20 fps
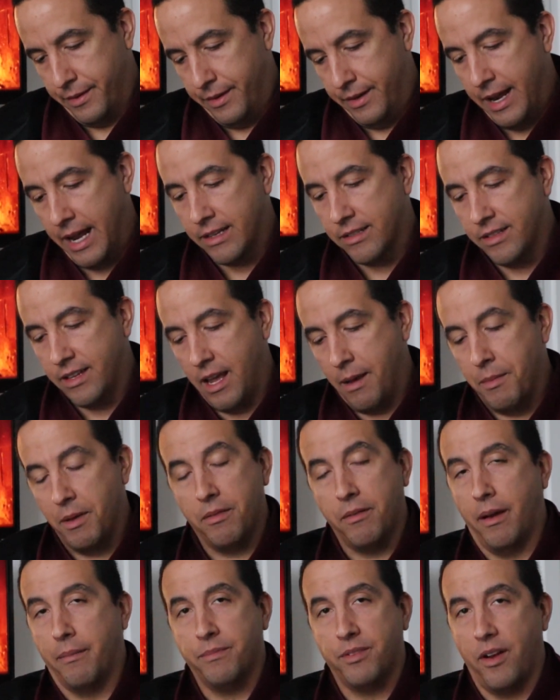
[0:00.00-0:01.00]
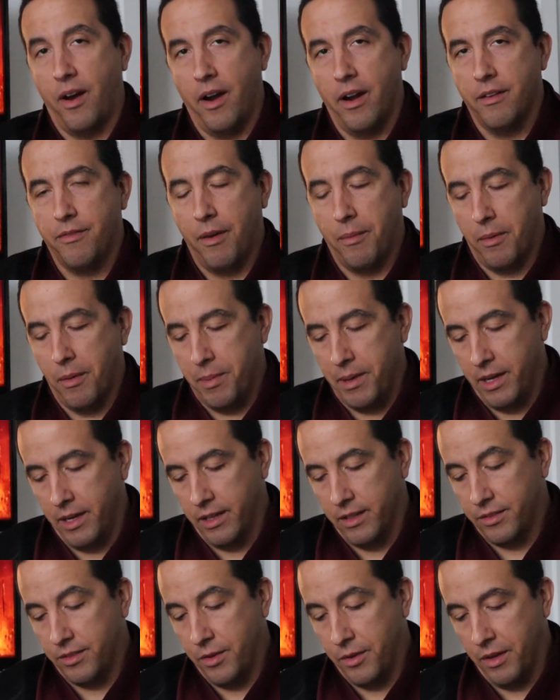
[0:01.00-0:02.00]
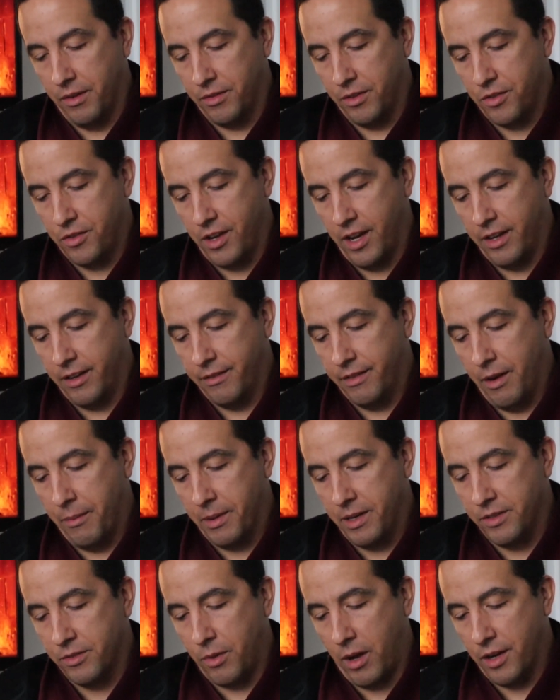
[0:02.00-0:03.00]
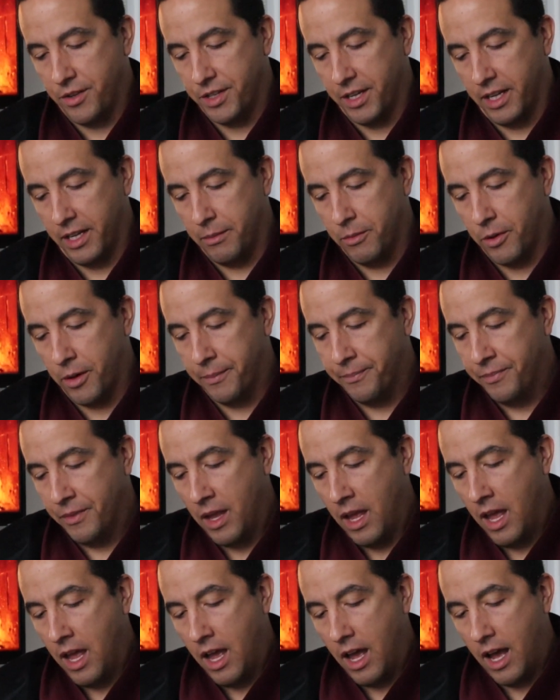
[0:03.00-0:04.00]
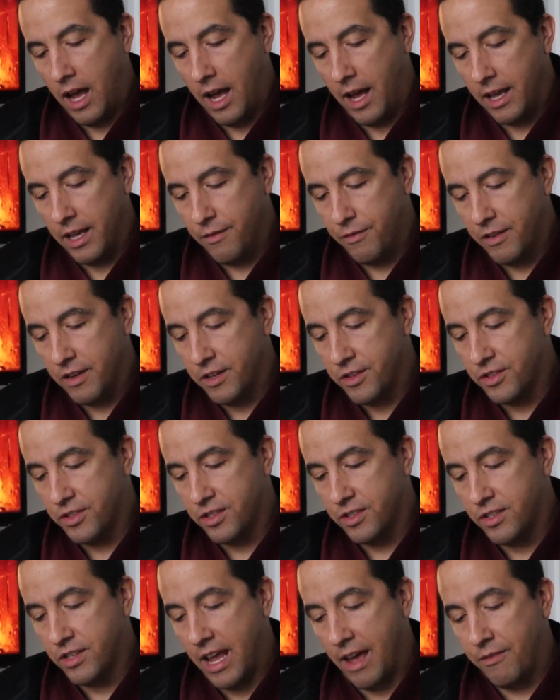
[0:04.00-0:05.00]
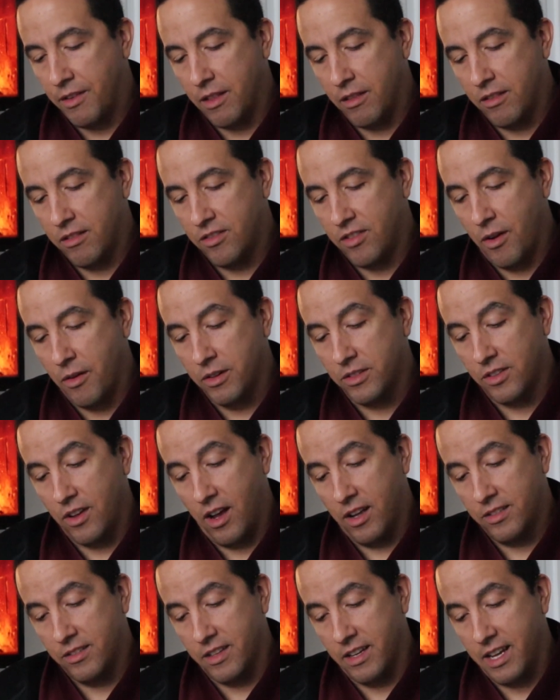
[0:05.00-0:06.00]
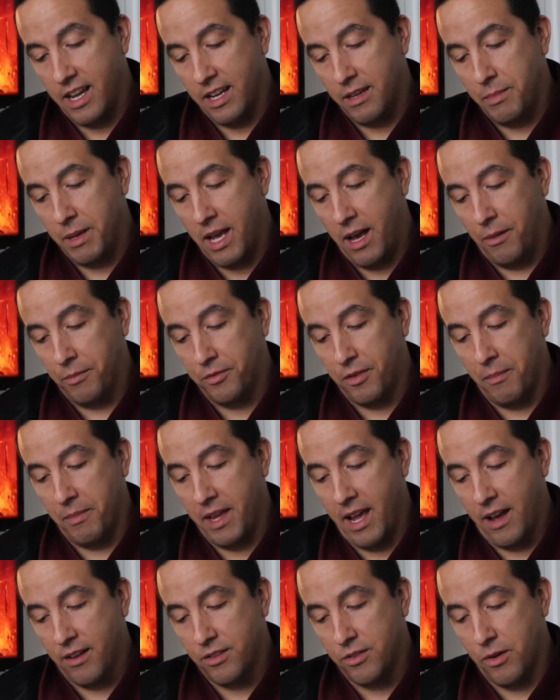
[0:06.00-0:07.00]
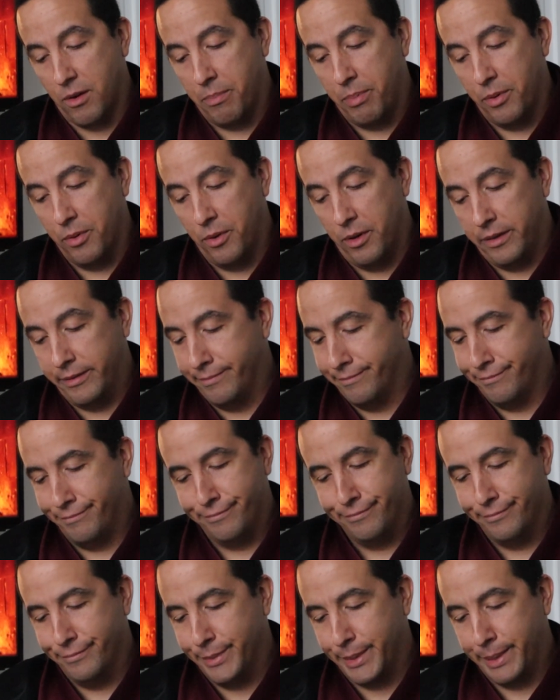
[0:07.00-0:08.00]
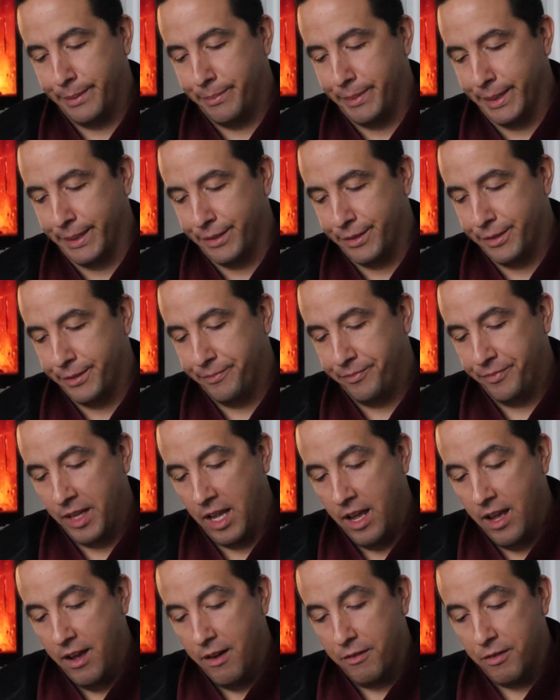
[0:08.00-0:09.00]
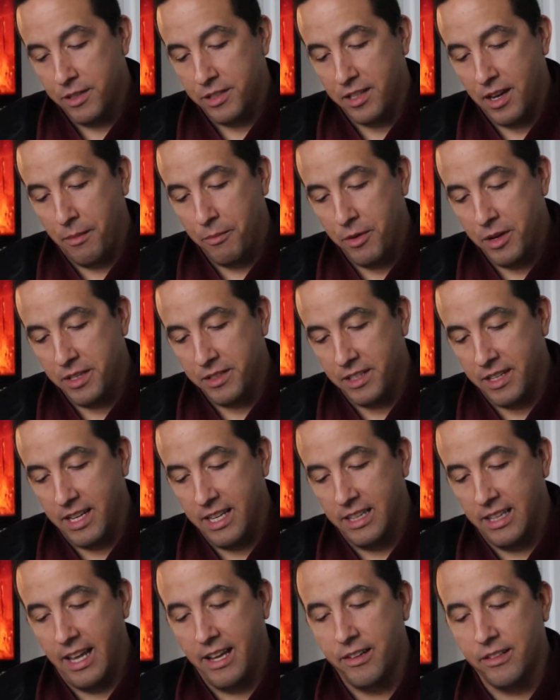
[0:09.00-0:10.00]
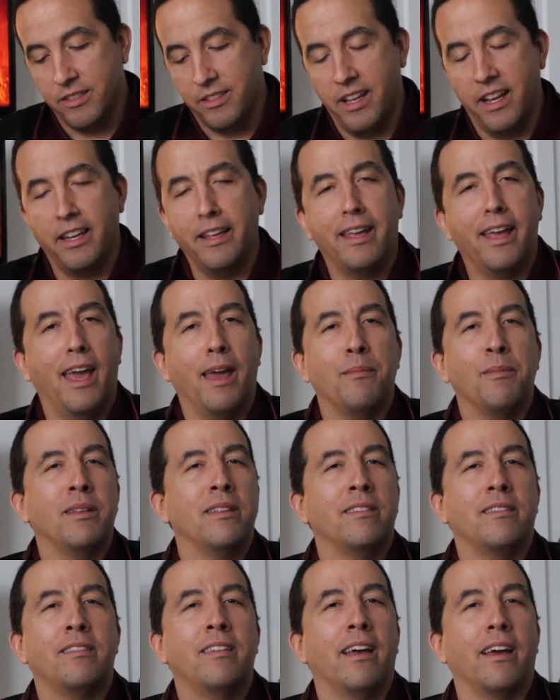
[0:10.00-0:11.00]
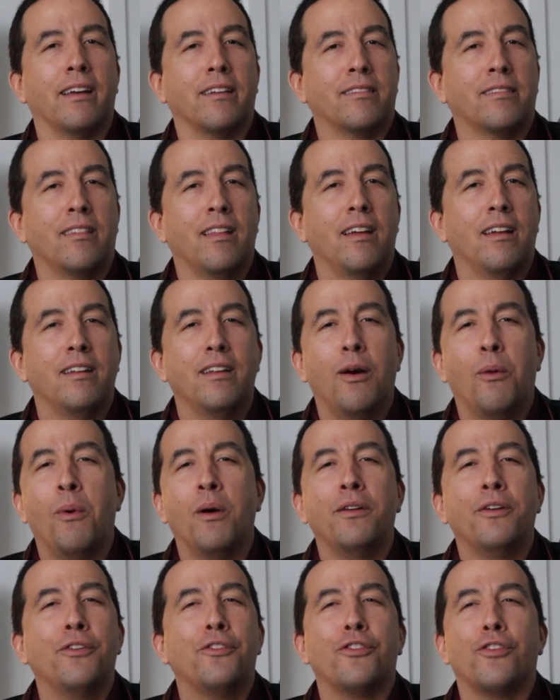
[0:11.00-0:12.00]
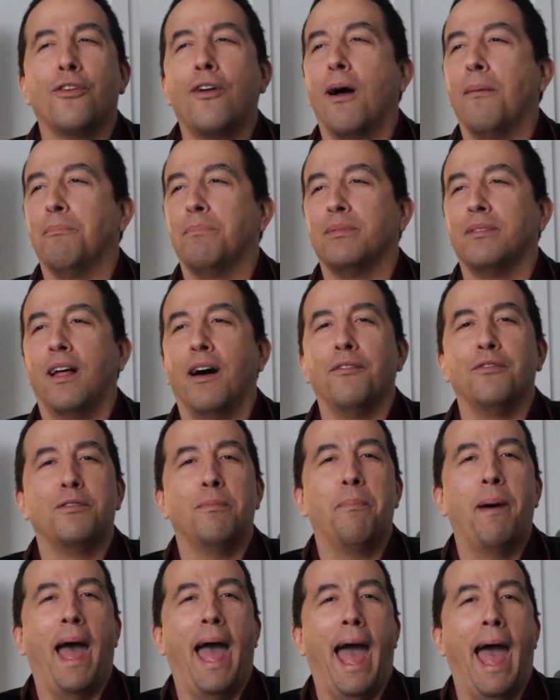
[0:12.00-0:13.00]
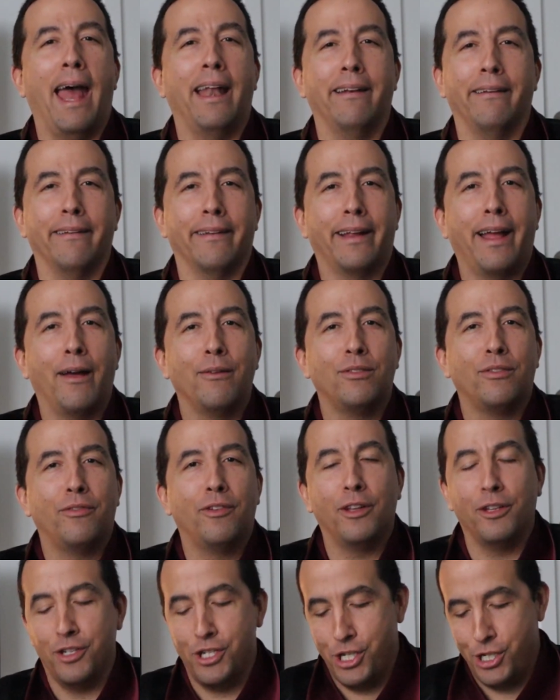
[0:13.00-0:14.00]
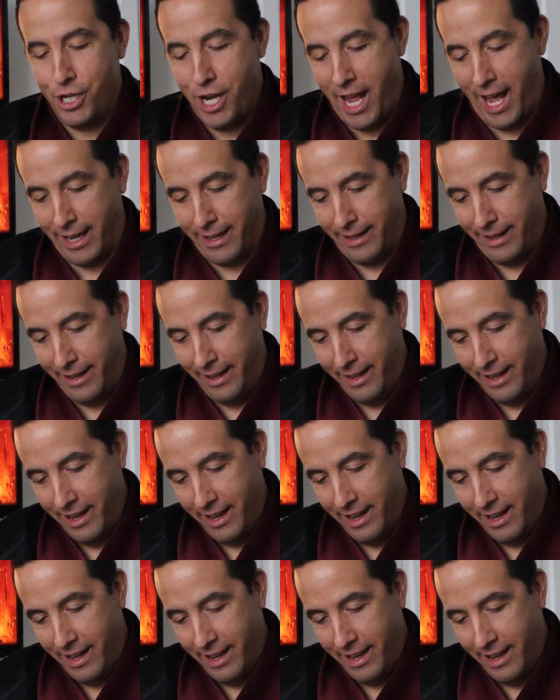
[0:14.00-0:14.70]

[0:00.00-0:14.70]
Next came a... I'm sorry if I'm repeating this. Who gives a shit? Nobody's watching anymore. He finished 7th, so exhausted he had to be helped from the outdoor pool. What a bitch. For some reason, he later said he came in 6th. No wonder Trump loved Patton. The guy was full of shit.